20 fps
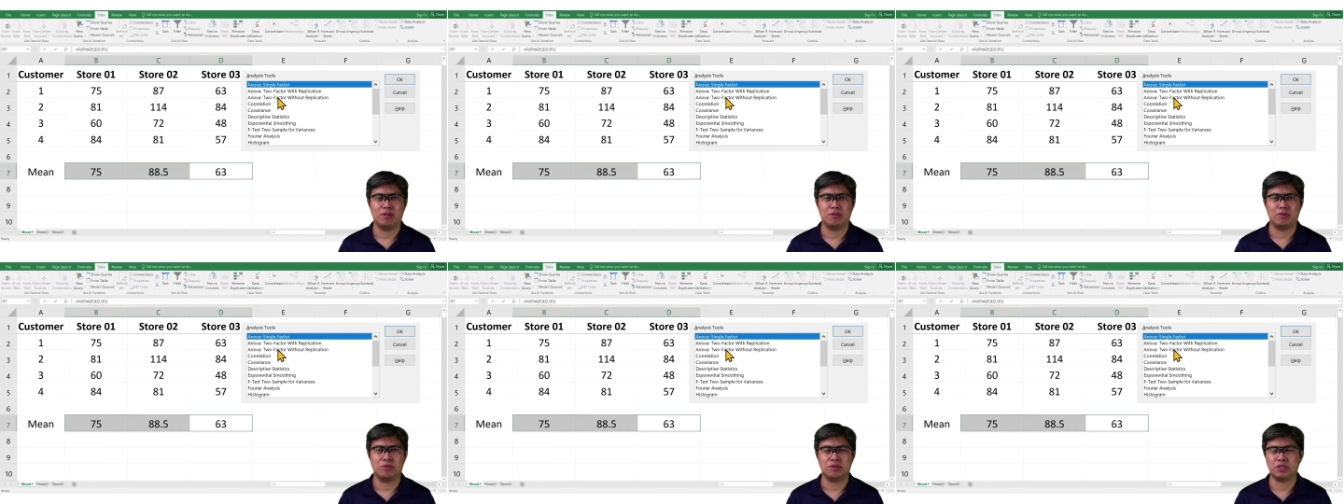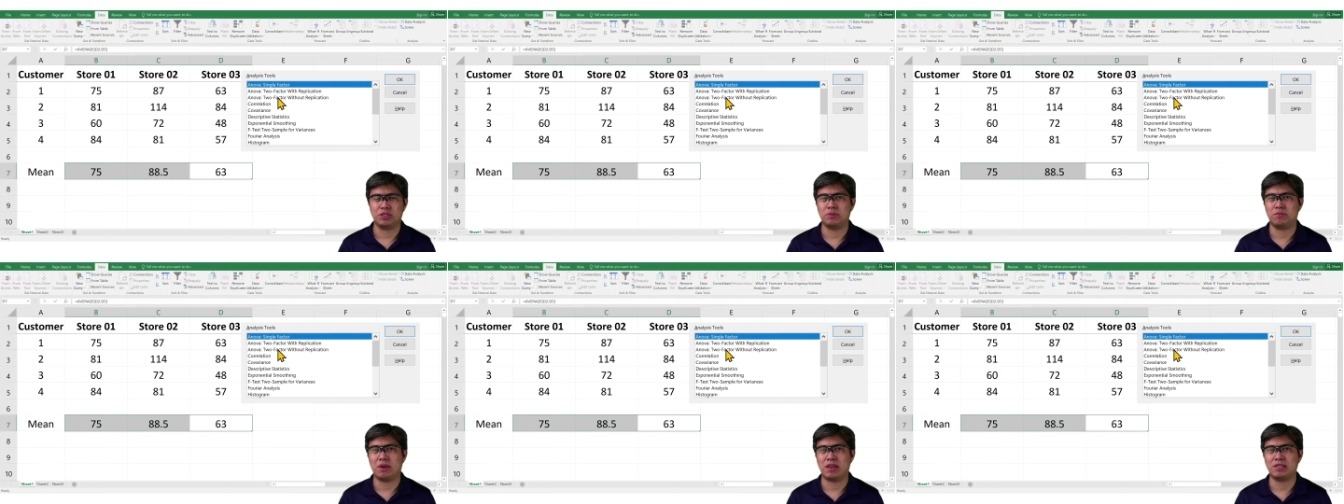which
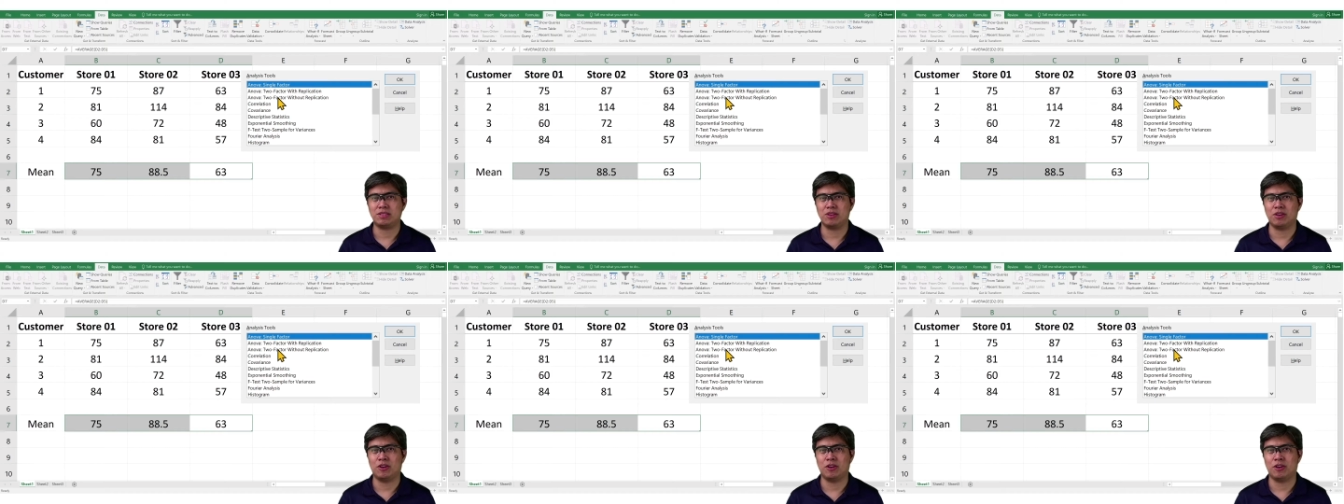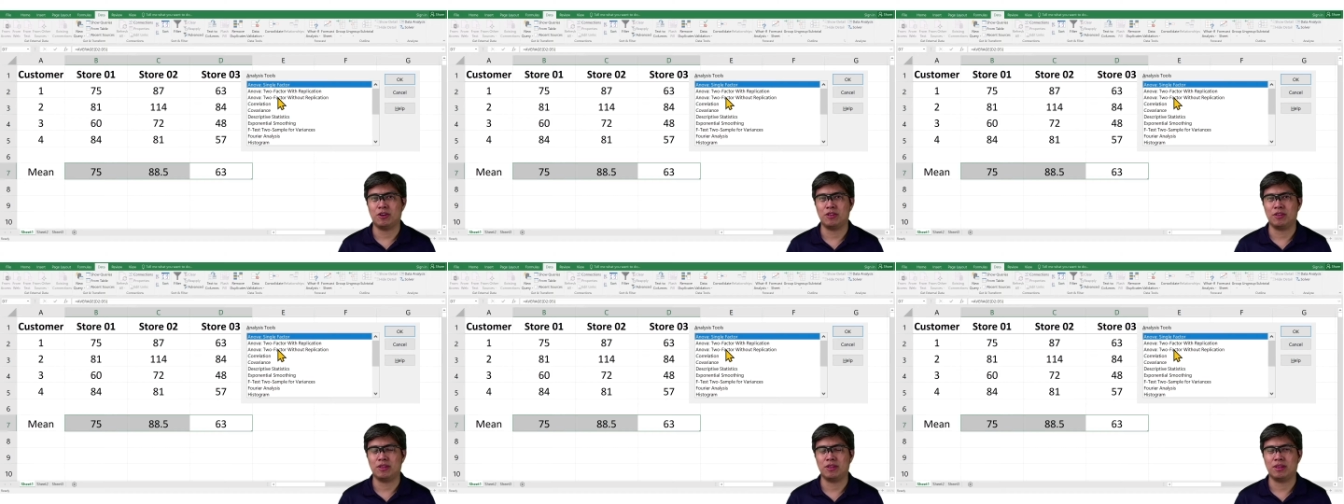is based
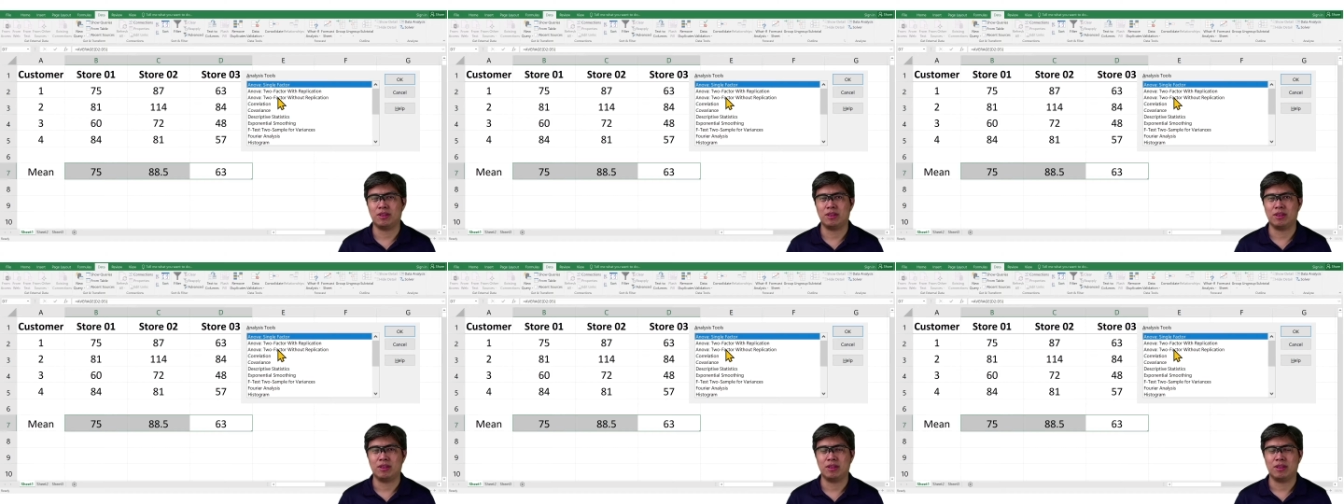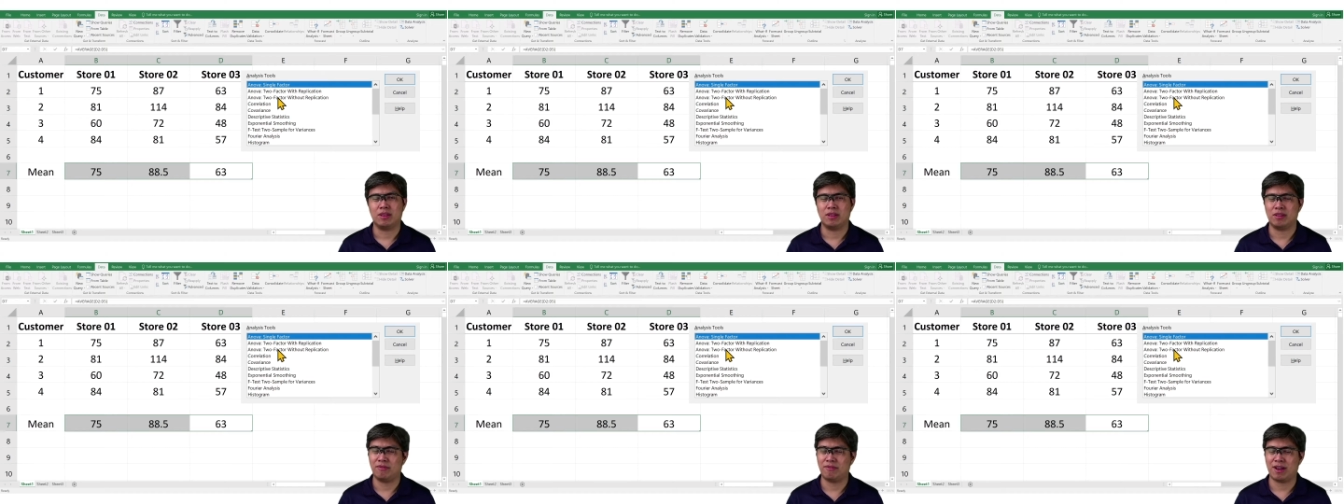on
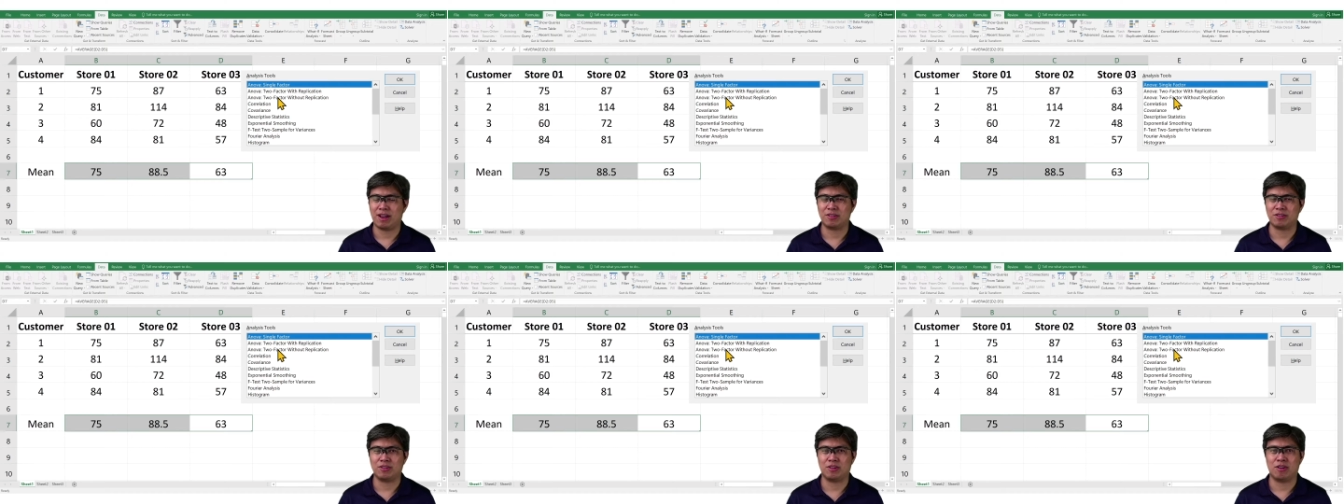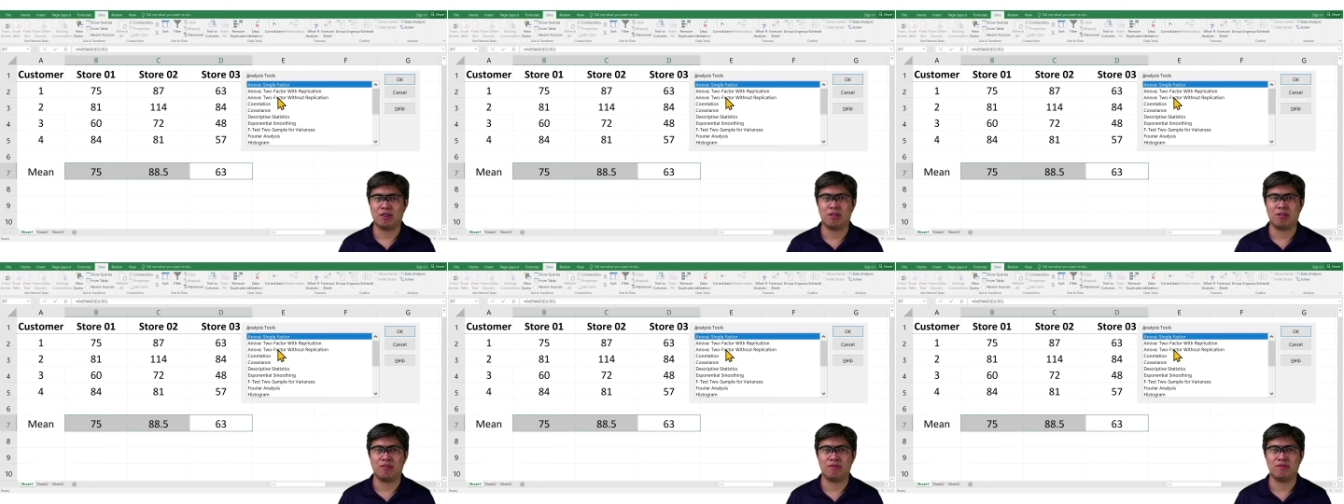the factor
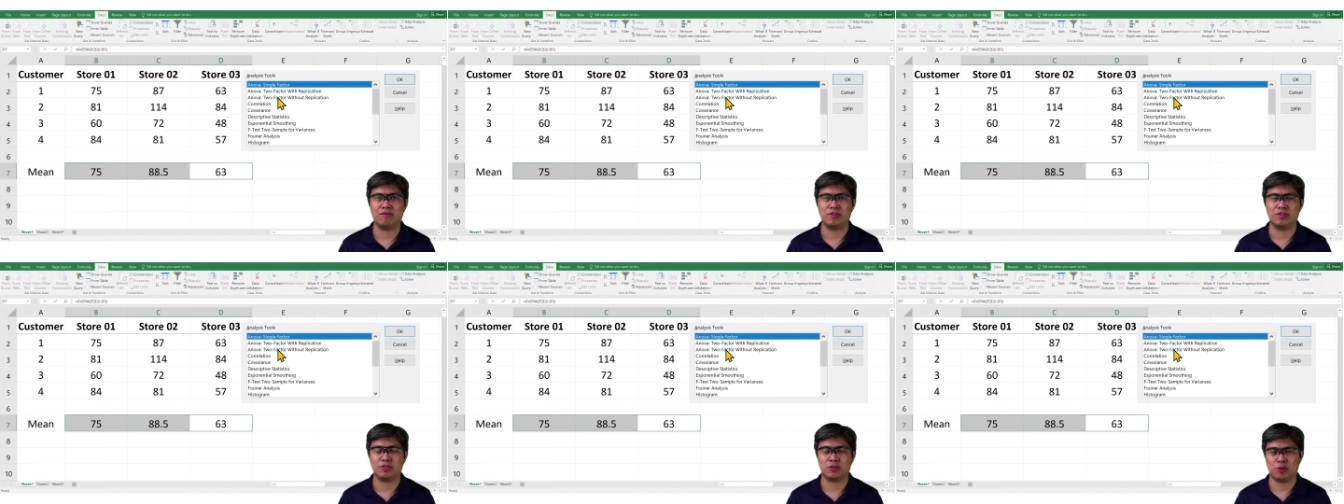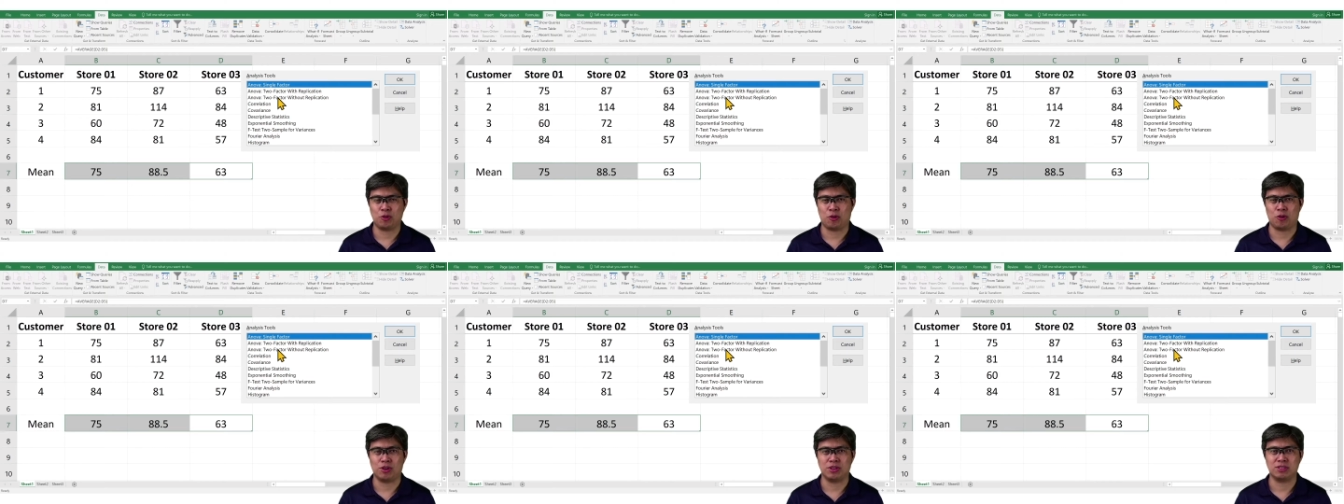of
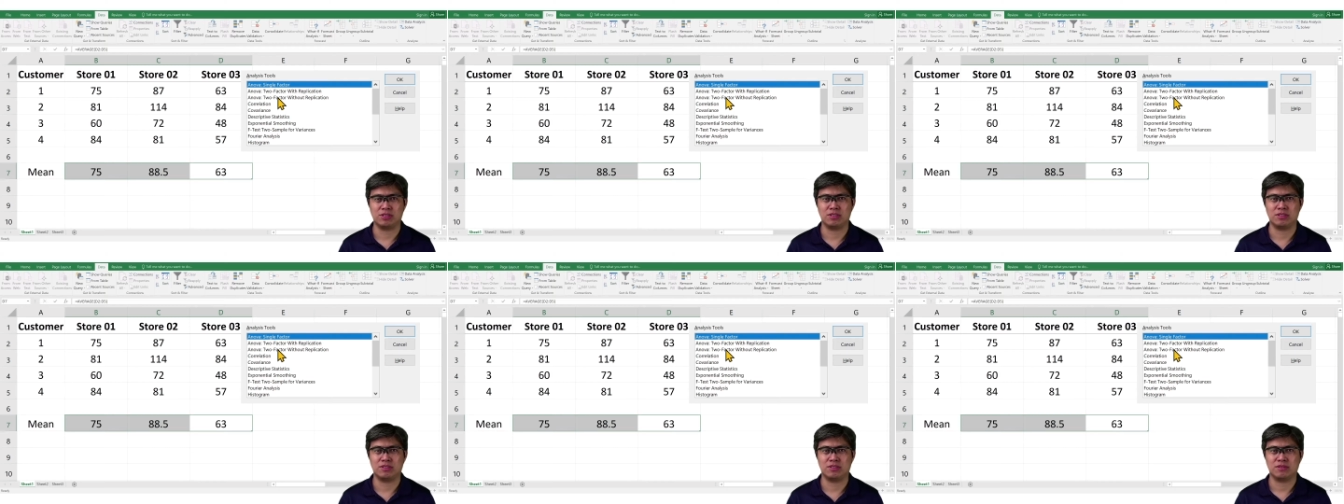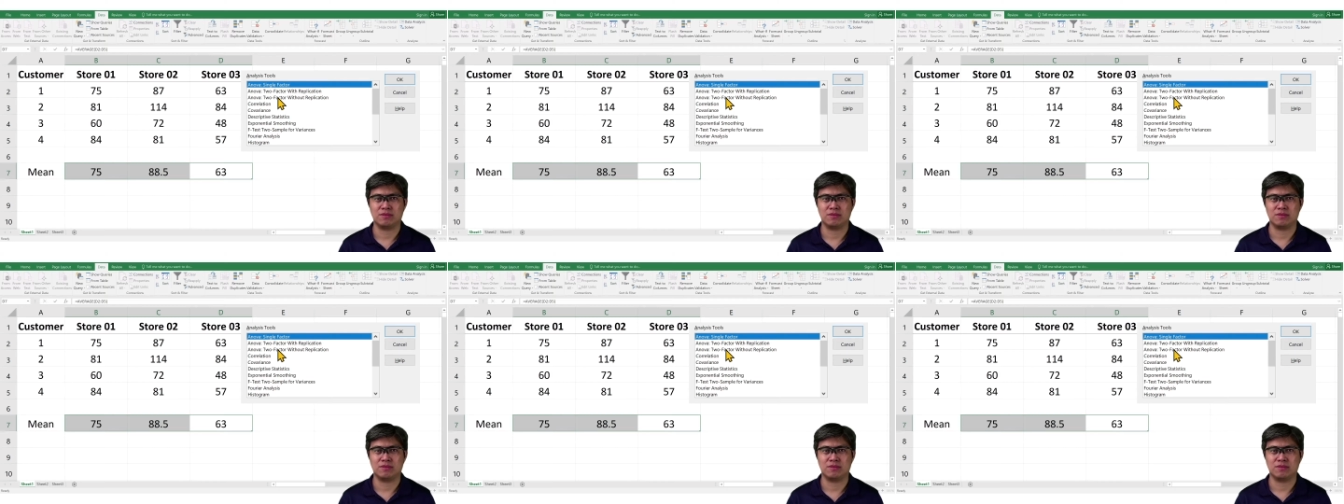stores.